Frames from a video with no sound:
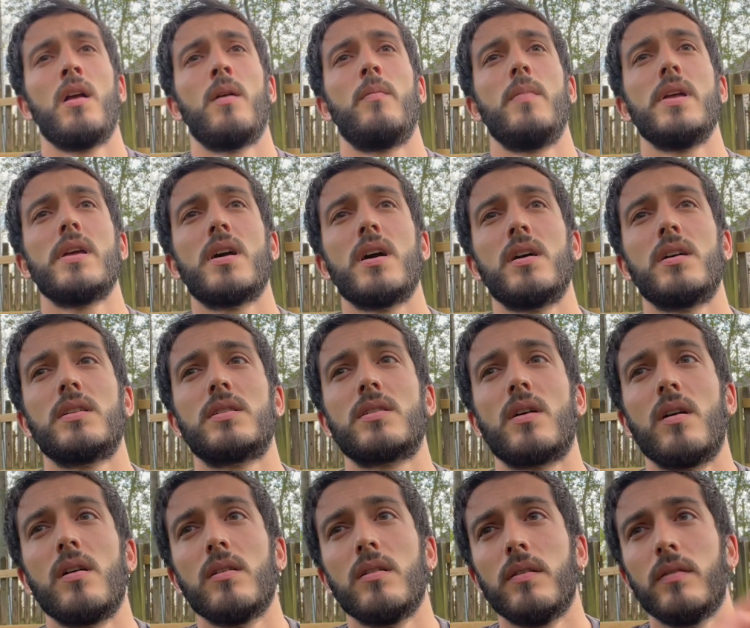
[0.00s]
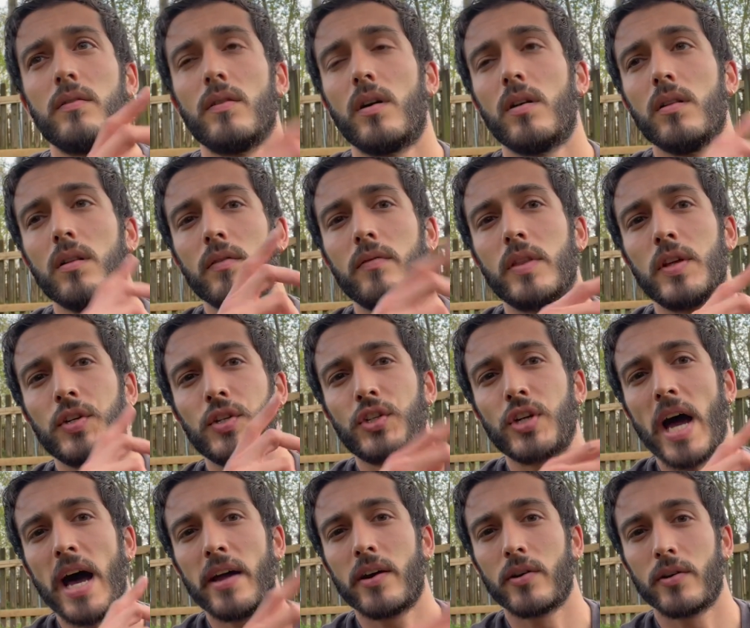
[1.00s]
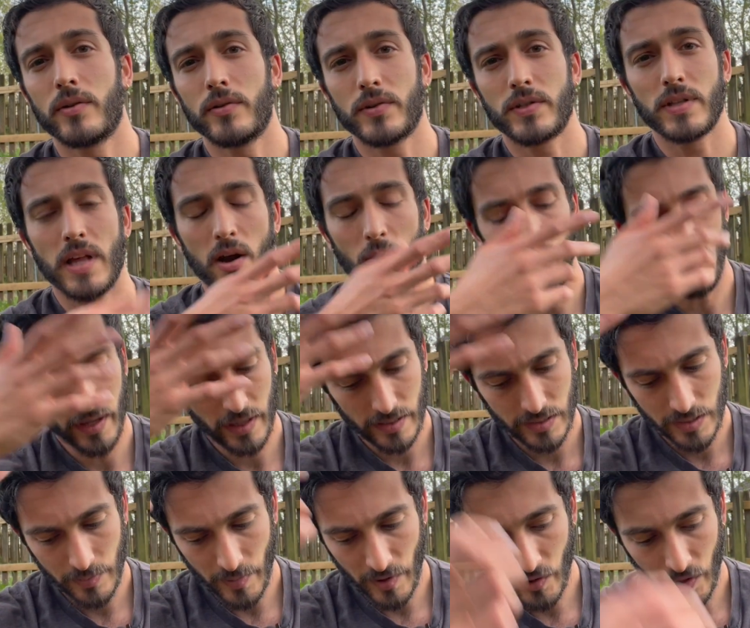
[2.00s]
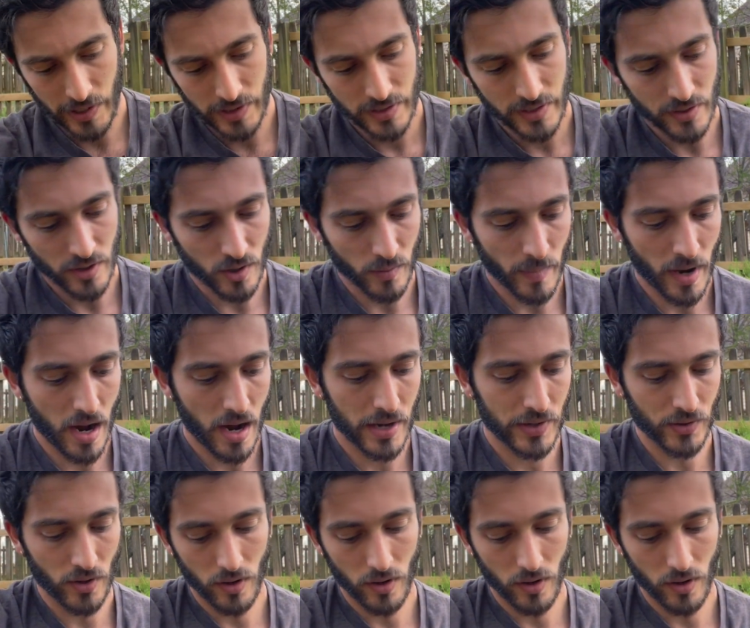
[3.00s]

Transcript: Because all of the shadows that we experience in our mind,